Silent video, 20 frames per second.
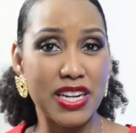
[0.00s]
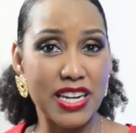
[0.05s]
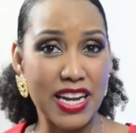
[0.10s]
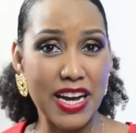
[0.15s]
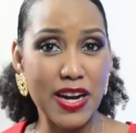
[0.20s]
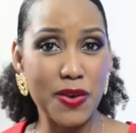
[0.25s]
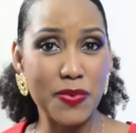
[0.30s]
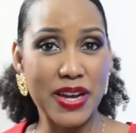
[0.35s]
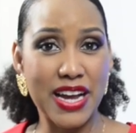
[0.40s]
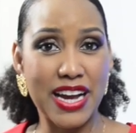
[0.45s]

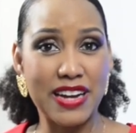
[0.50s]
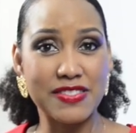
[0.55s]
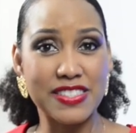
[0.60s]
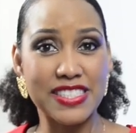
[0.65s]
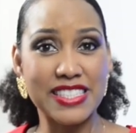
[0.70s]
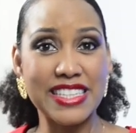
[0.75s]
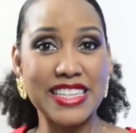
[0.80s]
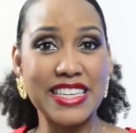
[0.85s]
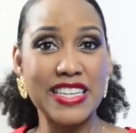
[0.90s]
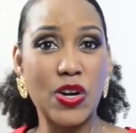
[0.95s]
now, we have
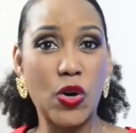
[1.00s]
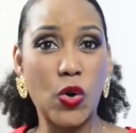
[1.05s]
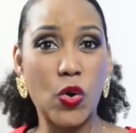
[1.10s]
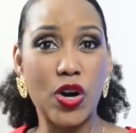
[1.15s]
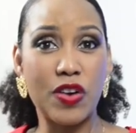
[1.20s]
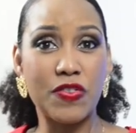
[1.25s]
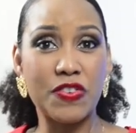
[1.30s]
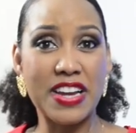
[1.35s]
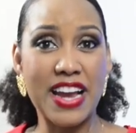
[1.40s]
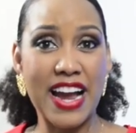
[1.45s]
CEO
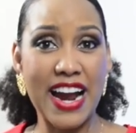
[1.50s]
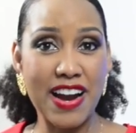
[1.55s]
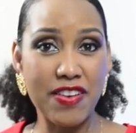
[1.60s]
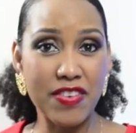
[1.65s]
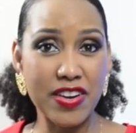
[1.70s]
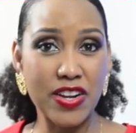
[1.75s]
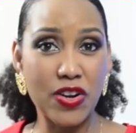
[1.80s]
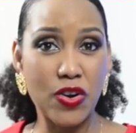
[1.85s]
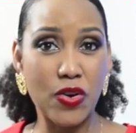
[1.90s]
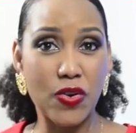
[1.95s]
of
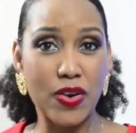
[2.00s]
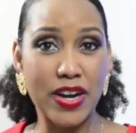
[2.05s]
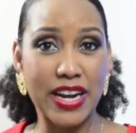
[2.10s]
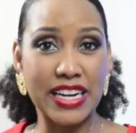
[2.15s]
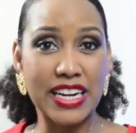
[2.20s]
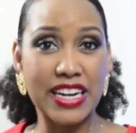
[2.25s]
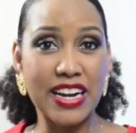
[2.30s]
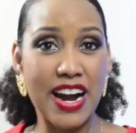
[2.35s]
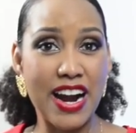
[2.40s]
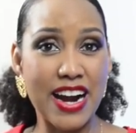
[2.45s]

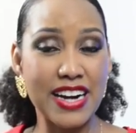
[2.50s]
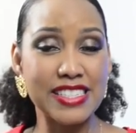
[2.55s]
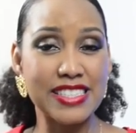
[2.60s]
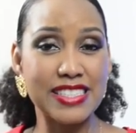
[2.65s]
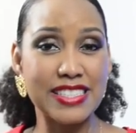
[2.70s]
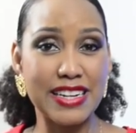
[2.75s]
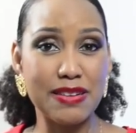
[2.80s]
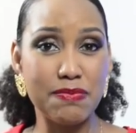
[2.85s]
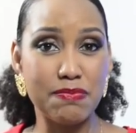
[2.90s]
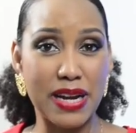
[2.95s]
Caracoin,
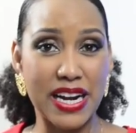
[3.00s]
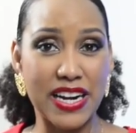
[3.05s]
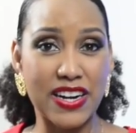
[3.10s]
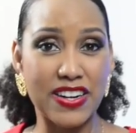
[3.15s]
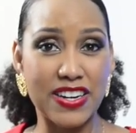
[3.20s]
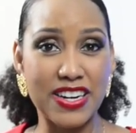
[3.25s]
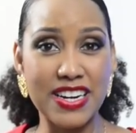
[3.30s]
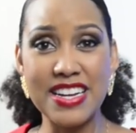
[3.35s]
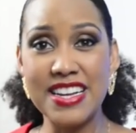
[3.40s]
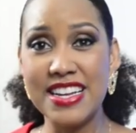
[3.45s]
Karsten
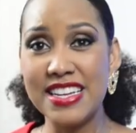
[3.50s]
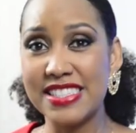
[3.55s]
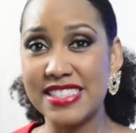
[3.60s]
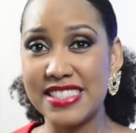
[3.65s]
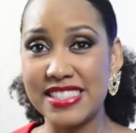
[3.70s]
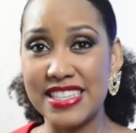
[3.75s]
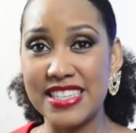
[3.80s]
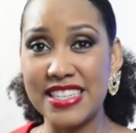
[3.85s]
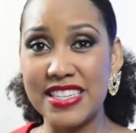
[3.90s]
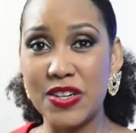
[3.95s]
Becker,
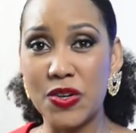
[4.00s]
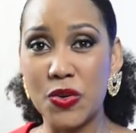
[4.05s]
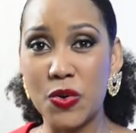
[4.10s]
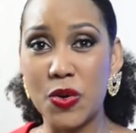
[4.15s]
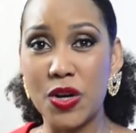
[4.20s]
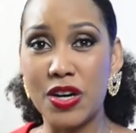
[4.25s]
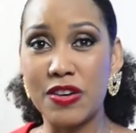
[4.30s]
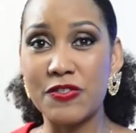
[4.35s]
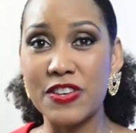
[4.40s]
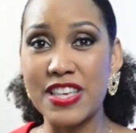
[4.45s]

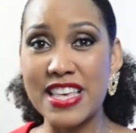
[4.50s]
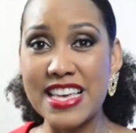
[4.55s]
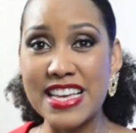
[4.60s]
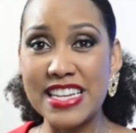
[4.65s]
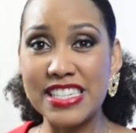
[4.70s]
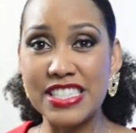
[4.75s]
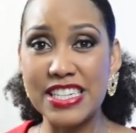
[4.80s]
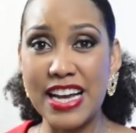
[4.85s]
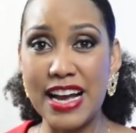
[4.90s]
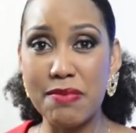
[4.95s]
CEO of E.
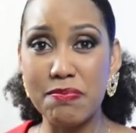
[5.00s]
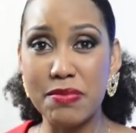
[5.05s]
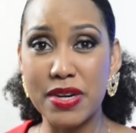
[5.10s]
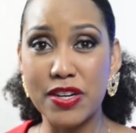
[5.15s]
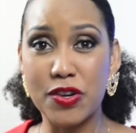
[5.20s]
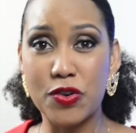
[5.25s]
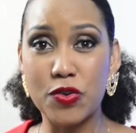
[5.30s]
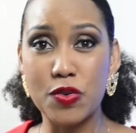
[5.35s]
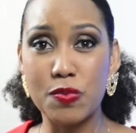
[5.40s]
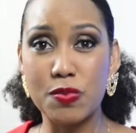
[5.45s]

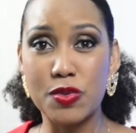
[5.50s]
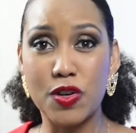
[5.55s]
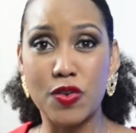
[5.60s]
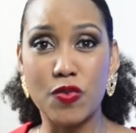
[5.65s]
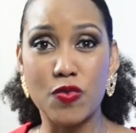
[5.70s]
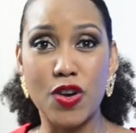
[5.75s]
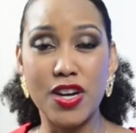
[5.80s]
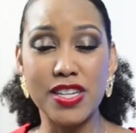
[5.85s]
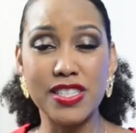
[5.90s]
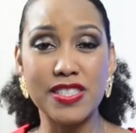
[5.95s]
Chapman Group
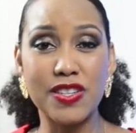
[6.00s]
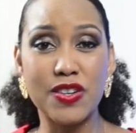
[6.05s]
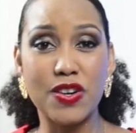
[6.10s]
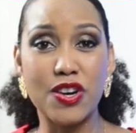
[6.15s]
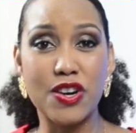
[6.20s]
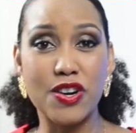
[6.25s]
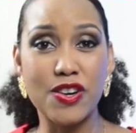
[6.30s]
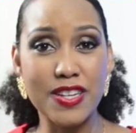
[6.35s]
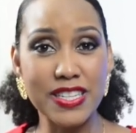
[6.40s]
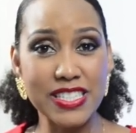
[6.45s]
Toronto,
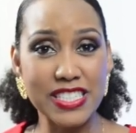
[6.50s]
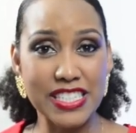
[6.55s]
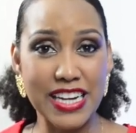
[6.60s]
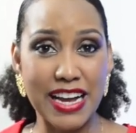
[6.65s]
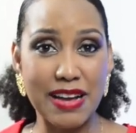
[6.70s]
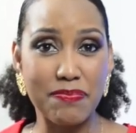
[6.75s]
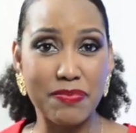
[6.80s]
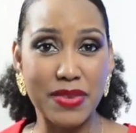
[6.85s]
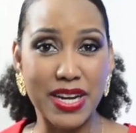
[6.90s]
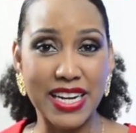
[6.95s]
Earl
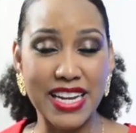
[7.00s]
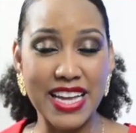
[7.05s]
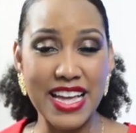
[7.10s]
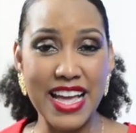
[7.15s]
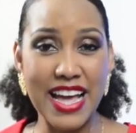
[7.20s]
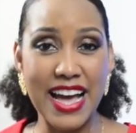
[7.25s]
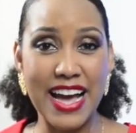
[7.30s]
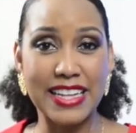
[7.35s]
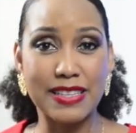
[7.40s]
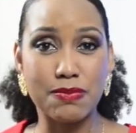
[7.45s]
Chapman,
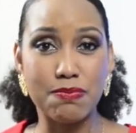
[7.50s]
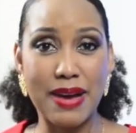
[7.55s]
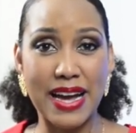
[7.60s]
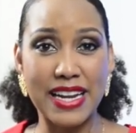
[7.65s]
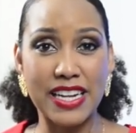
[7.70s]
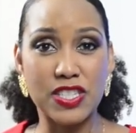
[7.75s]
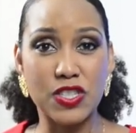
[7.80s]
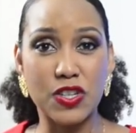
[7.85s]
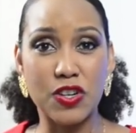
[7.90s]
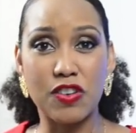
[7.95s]
and
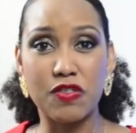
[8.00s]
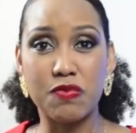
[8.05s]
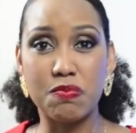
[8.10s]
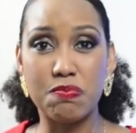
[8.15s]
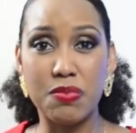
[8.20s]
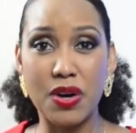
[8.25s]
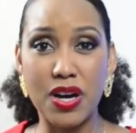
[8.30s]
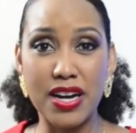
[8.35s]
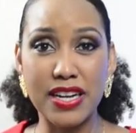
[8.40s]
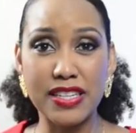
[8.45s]
manager
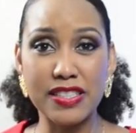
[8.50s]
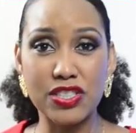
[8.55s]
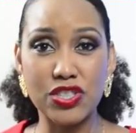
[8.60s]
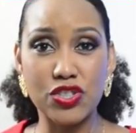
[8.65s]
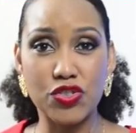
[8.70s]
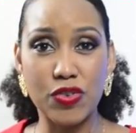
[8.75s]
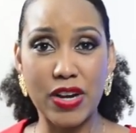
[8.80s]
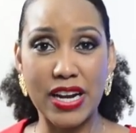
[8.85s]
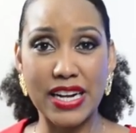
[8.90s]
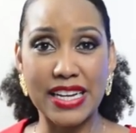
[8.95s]
of bond
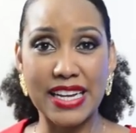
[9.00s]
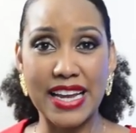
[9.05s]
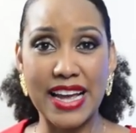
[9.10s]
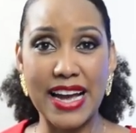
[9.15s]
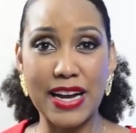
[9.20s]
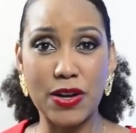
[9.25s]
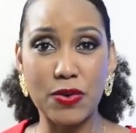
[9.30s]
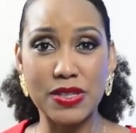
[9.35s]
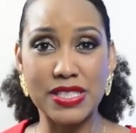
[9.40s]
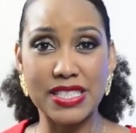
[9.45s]
trading,
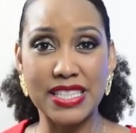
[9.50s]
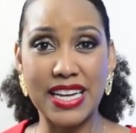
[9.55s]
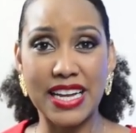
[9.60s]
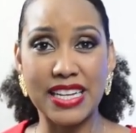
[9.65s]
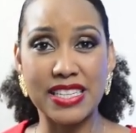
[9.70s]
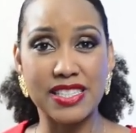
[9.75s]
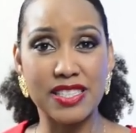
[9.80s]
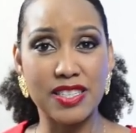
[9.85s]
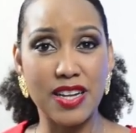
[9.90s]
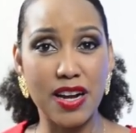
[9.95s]
equity,
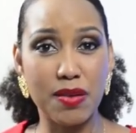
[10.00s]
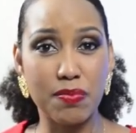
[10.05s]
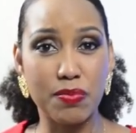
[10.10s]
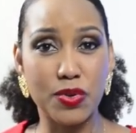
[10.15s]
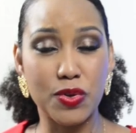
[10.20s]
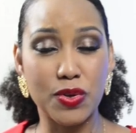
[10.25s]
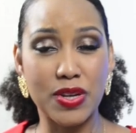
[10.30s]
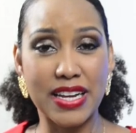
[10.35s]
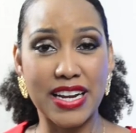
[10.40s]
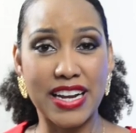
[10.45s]
and
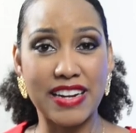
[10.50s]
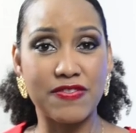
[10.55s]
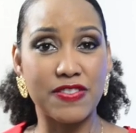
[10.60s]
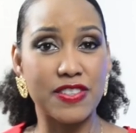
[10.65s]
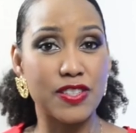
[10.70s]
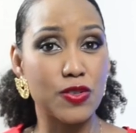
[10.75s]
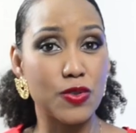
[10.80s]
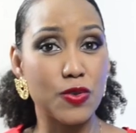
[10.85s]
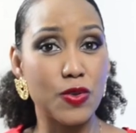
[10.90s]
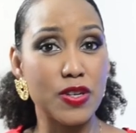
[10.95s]
stockbroking at
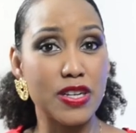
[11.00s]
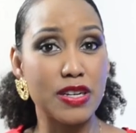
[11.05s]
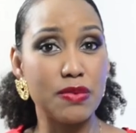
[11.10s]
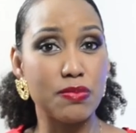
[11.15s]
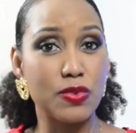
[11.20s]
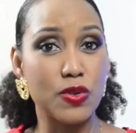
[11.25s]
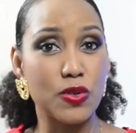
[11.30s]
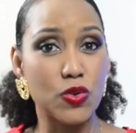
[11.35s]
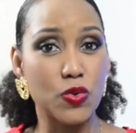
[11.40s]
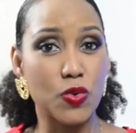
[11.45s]
Victoria
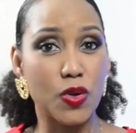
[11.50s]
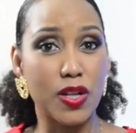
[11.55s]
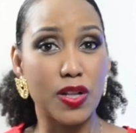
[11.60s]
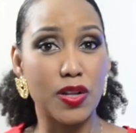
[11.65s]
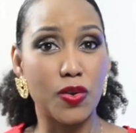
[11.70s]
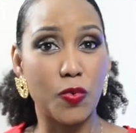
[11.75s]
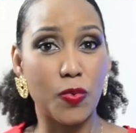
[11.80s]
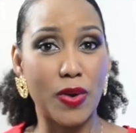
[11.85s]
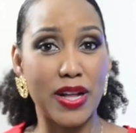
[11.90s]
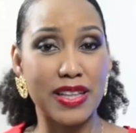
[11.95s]

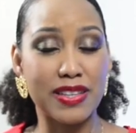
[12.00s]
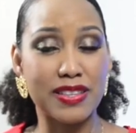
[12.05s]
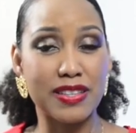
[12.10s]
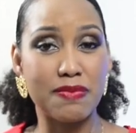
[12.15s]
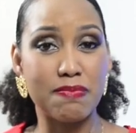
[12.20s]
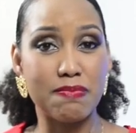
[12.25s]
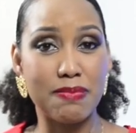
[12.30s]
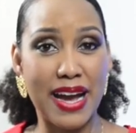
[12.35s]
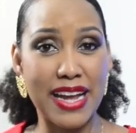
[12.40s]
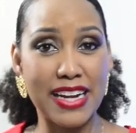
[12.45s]
Mutual
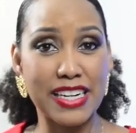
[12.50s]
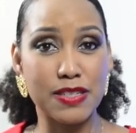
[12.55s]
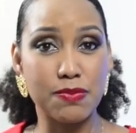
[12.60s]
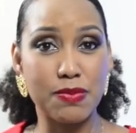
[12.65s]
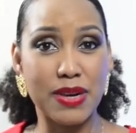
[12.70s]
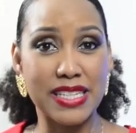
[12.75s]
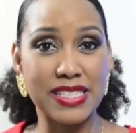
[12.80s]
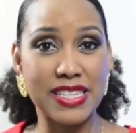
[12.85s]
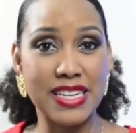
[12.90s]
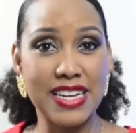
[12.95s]
Wealth
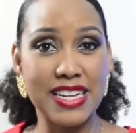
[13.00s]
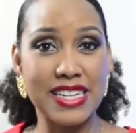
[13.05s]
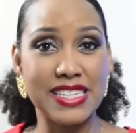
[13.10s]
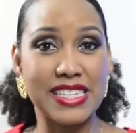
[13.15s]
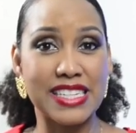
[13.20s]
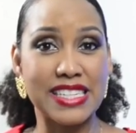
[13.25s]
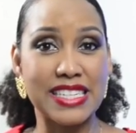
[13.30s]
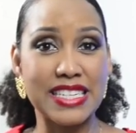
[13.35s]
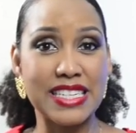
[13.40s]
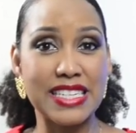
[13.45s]
Management,
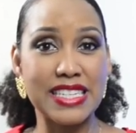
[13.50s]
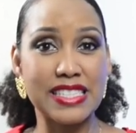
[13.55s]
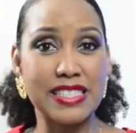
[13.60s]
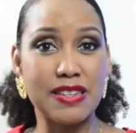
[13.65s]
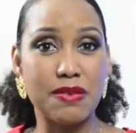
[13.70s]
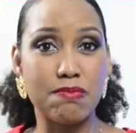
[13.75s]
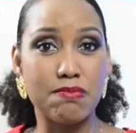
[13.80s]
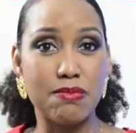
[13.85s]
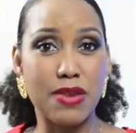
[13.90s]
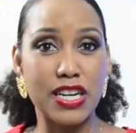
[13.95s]
Denise
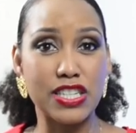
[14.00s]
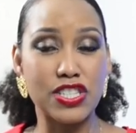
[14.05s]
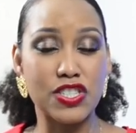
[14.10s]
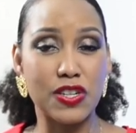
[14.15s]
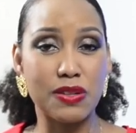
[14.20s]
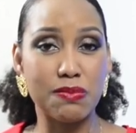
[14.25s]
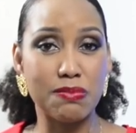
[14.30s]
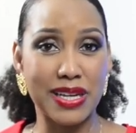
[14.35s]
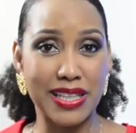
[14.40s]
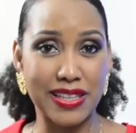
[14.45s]

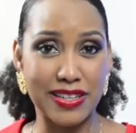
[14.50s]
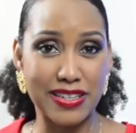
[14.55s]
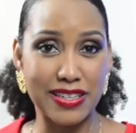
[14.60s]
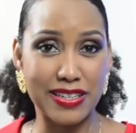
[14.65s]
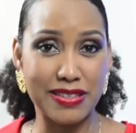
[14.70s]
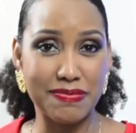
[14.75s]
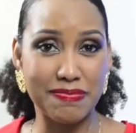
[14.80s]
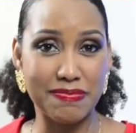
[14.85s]
Marshall-Miller.